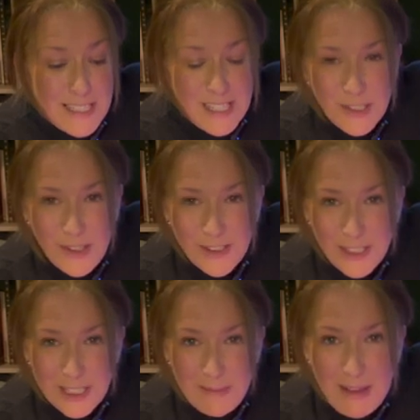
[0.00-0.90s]
it's not
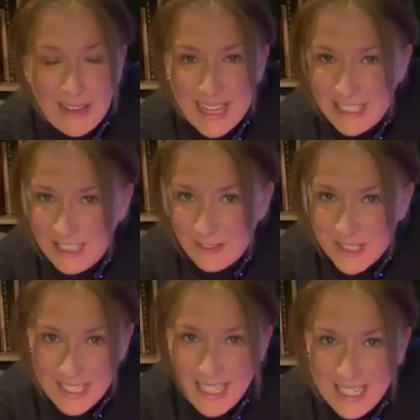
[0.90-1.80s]
just about getting those
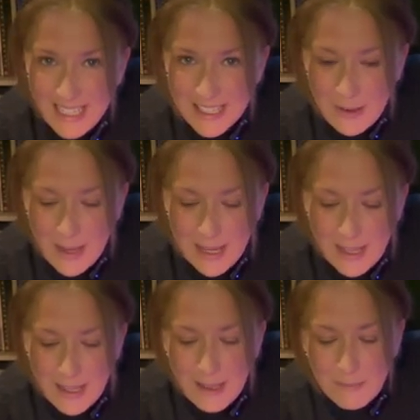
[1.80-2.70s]
seedlings going,
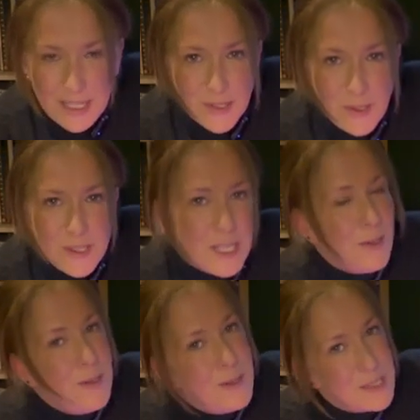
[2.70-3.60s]
but it's
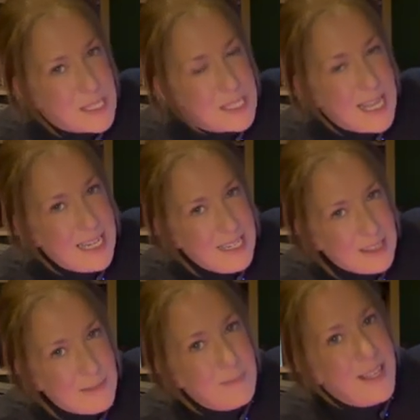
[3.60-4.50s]
also sustaining
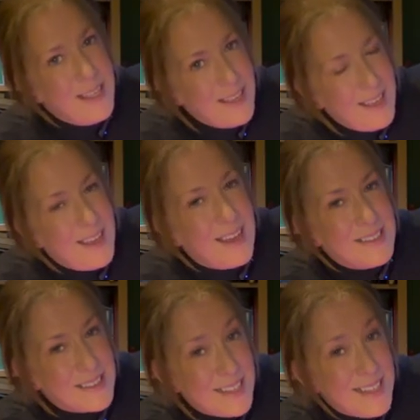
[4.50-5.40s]
them
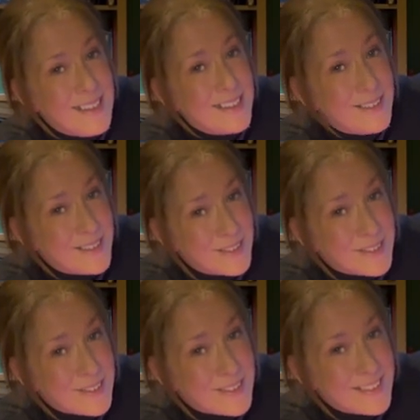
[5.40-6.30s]
as they go
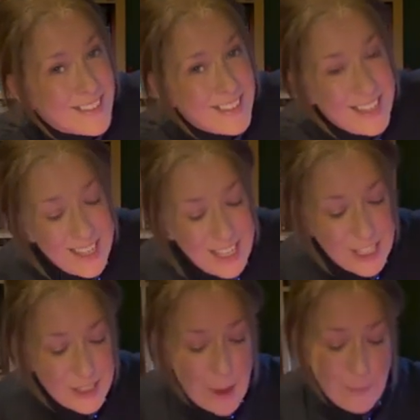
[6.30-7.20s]
through.
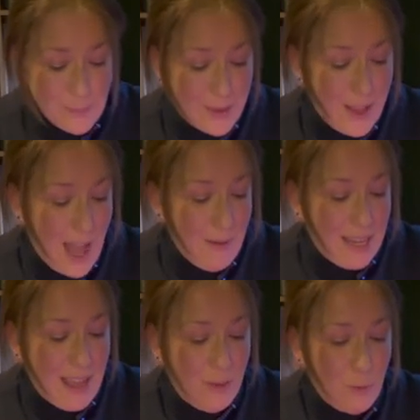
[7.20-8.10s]
So I'm
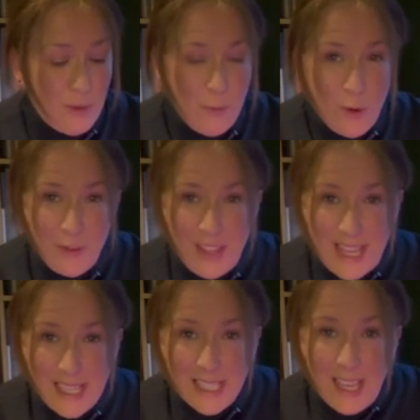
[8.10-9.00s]
going to get on with more of
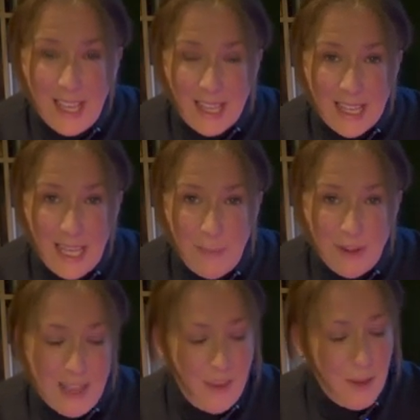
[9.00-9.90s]
these. Keep an
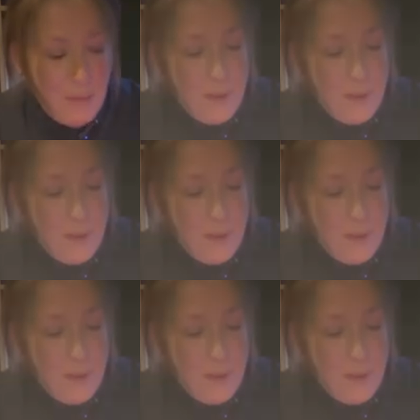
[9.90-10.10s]
eye on them,